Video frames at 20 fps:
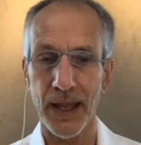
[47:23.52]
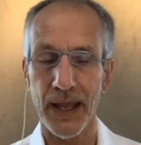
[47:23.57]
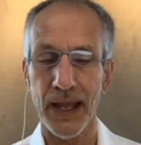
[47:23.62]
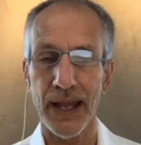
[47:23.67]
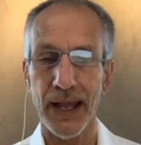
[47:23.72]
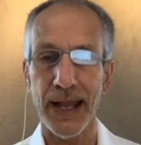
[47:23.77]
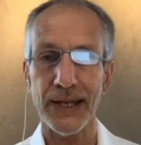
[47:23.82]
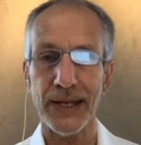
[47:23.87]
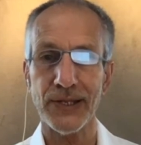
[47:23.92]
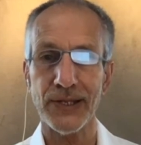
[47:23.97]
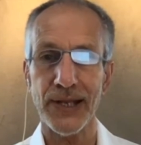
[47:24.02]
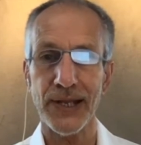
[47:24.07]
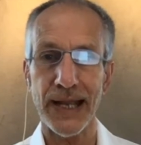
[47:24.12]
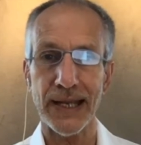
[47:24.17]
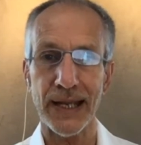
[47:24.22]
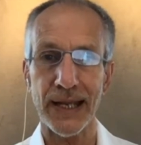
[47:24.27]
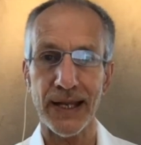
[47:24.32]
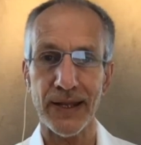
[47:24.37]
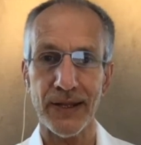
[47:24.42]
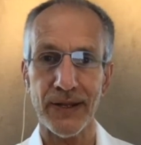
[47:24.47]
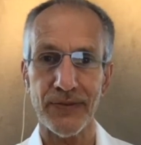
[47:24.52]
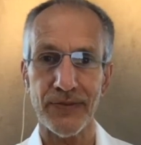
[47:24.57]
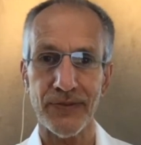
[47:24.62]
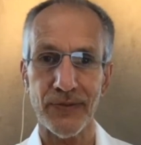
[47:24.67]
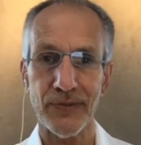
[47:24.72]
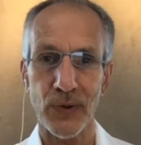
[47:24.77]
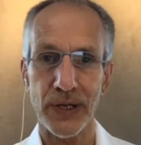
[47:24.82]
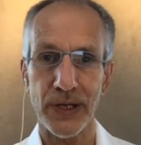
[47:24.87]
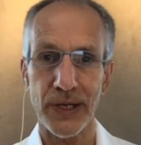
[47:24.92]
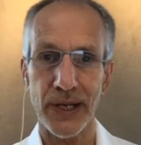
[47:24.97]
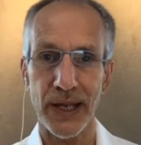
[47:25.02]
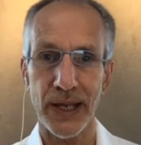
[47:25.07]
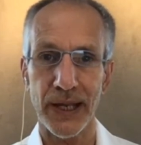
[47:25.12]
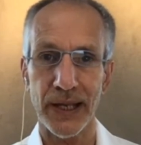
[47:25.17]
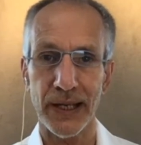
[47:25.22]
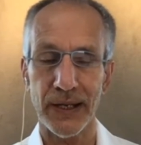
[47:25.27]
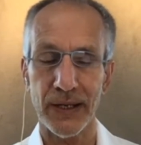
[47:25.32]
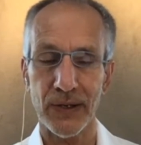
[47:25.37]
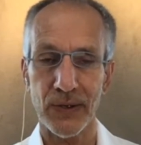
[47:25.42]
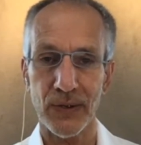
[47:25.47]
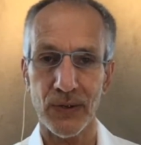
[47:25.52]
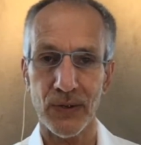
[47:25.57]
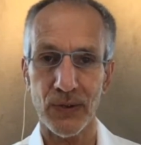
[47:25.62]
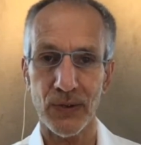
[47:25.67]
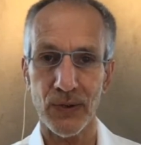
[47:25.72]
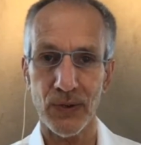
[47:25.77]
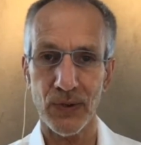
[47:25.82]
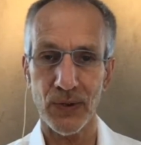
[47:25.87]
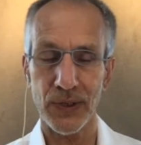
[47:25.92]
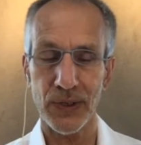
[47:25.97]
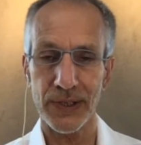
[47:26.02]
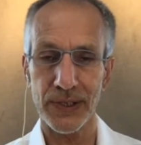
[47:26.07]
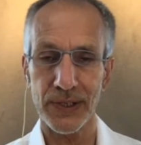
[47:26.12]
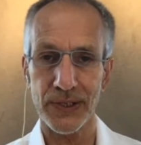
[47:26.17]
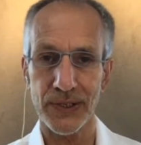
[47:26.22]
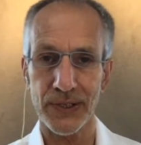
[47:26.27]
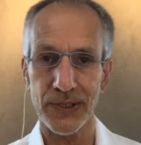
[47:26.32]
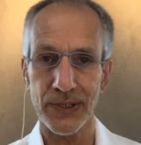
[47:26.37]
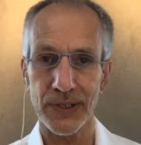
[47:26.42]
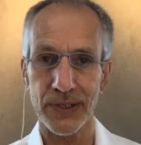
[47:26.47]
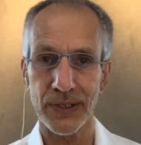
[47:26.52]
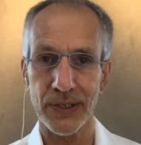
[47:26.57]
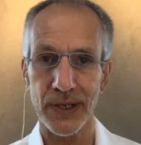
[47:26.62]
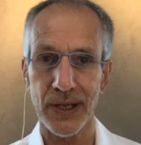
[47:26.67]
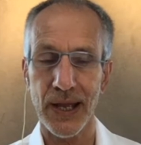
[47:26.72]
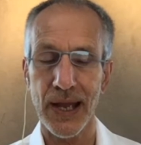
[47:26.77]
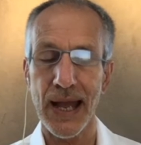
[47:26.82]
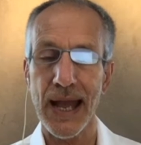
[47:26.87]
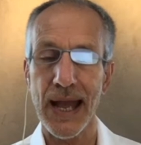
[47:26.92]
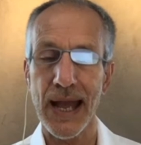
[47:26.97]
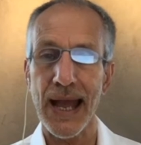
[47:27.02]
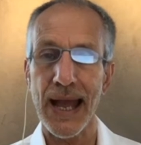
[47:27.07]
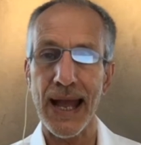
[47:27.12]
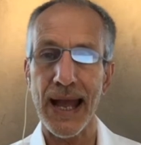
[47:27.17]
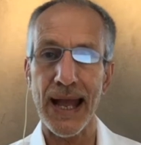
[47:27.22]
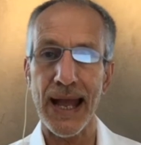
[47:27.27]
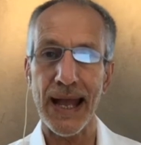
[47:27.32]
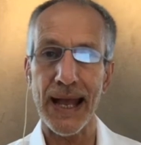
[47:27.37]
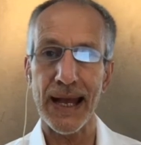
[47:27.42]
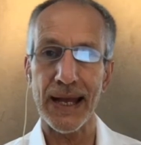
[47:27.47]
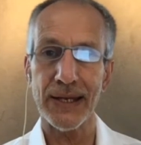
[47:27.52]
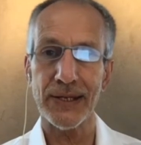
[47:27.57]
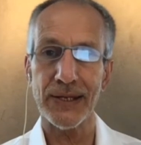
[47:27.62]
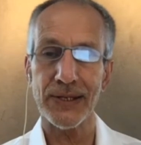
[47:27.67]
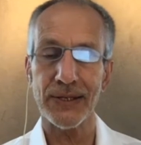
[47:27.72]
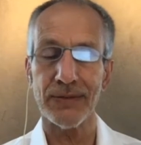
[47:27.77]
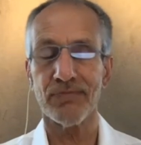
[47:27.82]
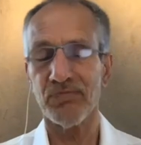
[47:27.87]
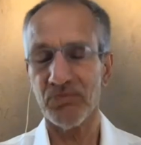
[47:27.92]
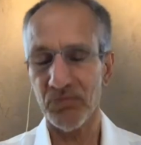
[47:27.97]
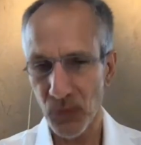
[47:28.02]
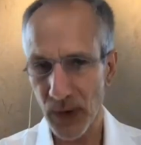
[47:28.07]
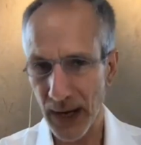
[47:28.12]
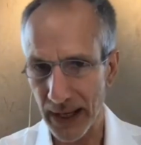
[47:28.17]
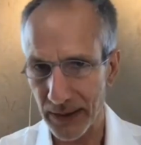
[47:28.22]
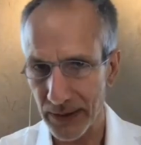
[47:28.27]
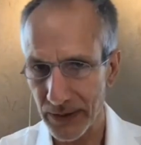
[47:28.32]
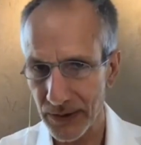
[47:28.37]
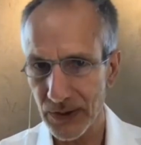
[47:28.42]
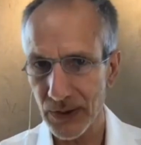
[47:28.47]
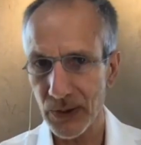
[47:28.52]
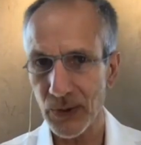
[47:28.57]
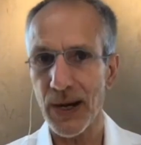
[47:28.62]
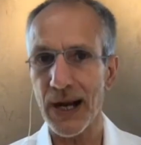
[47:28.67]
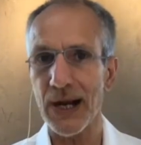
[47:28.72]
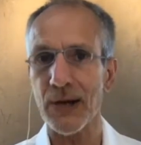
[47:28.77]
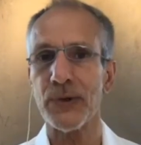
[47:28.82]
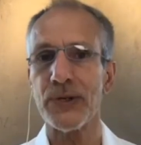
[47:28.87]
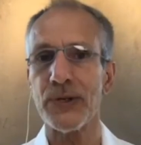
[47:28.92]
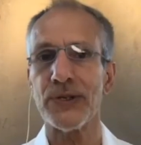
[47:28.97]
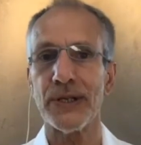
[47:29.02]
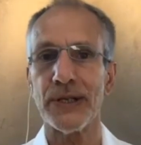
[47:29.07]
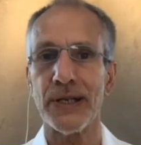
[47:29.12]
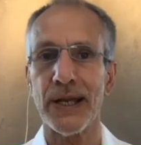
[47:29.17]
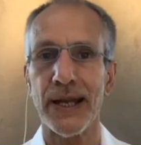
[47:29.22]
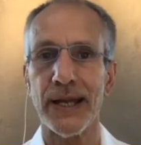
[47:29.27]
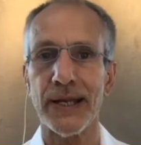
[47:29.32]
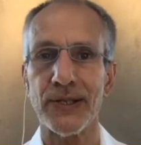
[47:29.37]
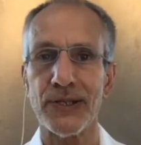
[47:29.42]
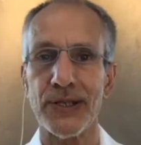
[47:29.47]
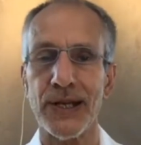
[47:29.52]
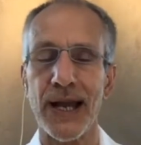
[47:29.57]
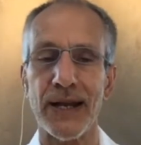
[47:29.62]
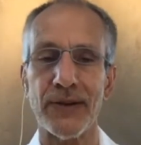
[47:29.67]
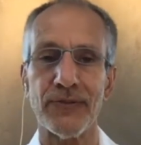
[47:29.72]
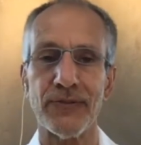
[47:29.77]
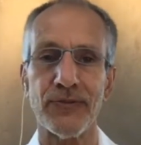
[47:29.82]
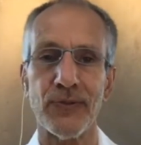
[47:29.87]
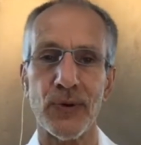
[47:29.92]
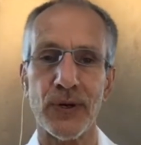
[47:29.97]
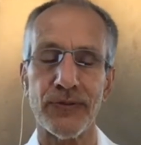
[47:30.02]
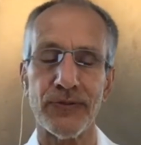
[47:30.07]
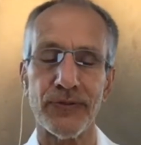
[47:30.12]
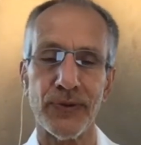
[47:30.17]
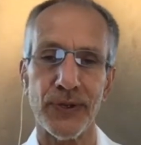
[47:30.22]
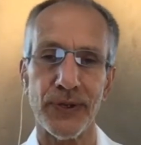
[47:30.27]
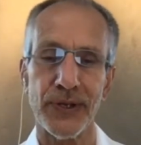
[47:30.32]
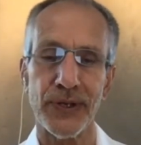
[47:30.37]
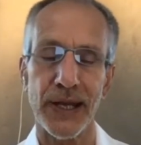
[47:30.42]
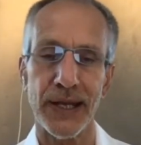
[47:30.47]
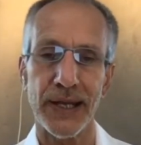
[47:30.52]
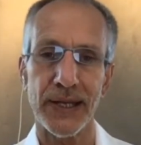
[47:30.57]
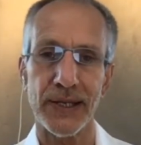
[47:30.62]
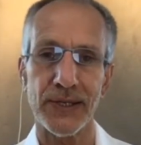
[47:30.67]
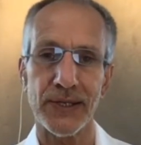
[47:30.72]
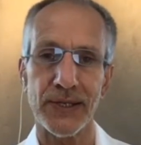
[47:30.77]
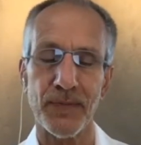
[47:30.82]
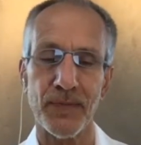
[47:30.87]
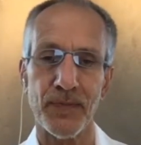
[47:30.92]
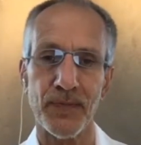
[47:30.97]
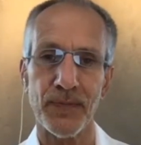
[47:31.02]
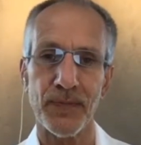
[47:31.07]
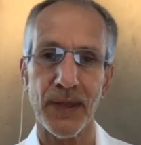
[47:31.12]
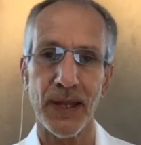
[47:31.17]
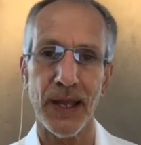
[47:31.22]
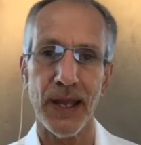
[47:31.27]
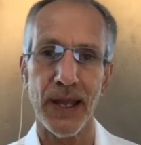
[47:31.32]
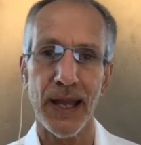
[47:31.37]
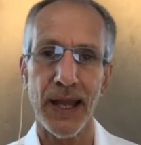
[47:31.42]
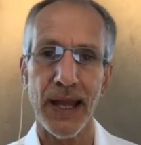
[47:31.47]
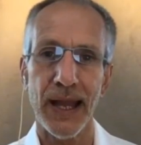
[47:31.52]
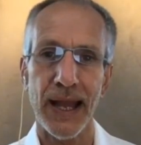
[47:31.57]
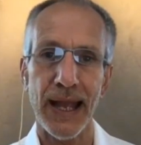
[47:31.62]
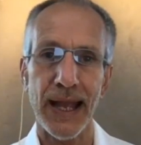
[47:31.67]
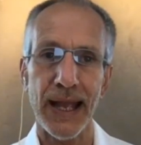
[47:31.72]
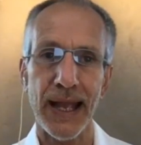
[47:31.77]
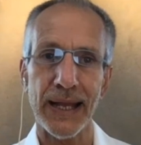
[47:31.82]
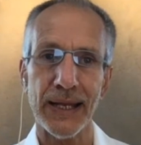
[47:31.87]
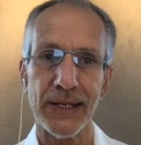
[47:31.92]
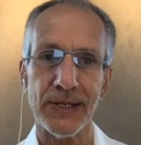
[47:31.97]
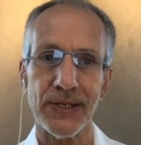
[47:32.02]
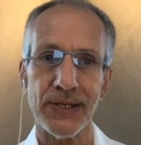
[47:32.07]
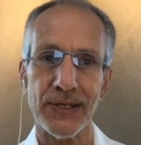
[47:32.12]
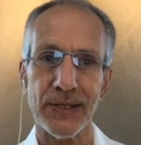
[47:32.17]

and taking the 4-day course. And 2 hours a day, it's not 4 full days. And